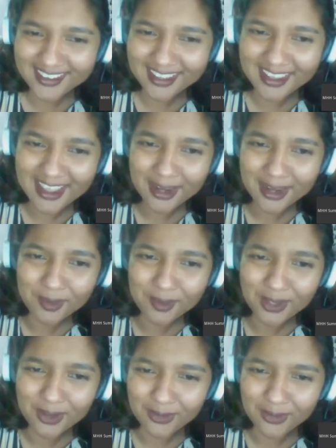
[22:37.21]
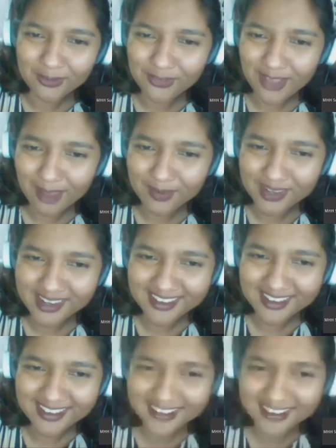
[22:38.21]
the enemy of
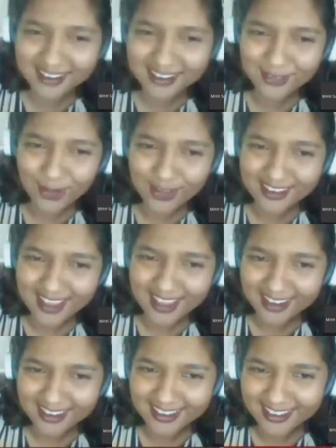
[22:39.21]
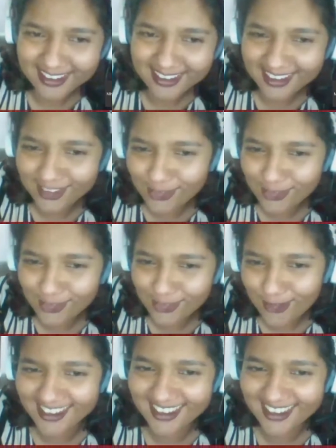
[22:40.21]
happiness is not sadness, it's
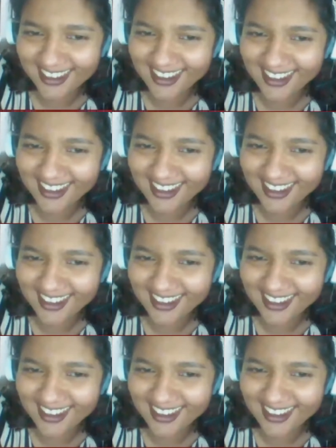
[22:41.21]
stress. That's a